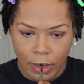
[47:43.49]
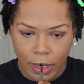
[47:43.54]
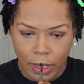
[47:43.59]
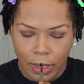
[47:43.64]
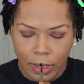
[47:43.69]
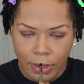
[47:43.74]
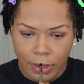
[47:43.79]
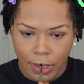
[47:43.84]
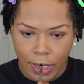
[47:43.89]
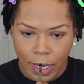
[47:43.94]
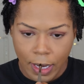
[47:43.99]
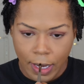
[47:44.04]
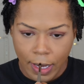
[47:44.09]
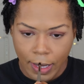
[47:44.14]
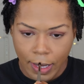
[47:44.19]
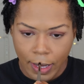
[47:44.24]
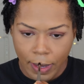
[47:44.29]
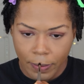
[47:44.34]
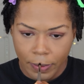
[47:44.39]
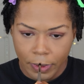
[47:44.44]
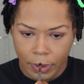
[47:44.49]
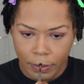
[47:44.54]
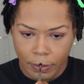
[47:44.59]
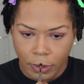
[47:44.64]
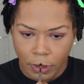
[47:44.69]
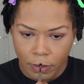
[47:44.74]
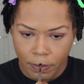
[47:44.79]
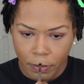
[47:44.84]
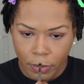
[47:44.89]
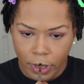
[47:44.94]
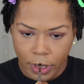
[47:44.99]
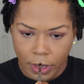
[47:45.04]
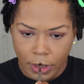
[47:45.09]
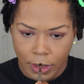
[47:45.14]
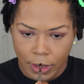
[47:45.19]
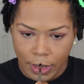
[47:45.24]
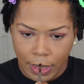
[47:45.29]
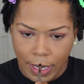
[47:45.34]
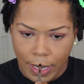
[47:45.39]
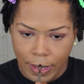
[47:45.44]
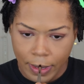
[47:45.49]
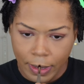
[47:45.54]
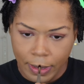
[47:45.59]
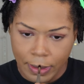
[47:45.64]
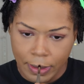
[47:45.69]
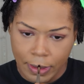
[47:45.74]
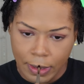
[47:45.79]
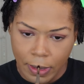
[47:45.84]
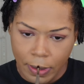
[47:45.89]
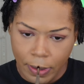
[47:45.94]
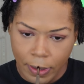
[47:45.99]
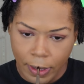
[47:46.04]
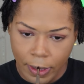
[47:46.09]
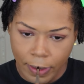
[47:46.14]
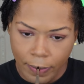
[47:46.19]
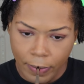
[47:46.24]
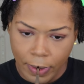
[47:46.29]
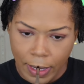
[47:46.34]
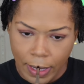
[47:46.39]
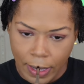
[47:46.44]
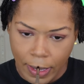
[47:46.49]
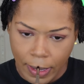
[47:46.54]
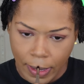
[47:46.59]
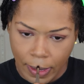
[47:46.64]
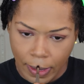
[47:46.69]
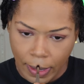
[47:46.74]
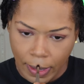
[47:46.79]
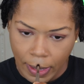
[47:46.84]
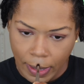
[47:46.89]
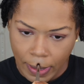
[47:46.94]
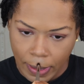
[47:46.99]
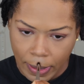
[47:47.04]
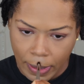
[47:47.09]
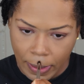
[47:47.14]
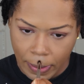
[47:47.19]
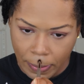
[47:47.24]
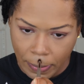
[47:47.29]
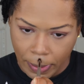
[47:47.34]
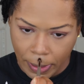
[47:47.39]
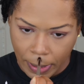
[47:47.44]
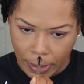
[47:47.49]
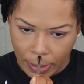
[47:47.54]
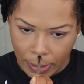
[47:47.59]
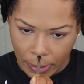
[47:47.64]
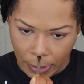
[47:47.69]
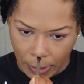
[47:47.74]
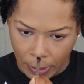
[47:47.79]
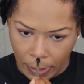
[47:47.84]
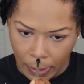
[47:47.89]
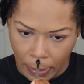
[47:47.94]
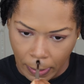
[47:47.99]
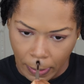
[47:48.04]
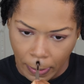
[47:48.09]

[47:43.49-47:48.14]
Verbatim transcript: thinnest line I can with this brush down the center of that area right here.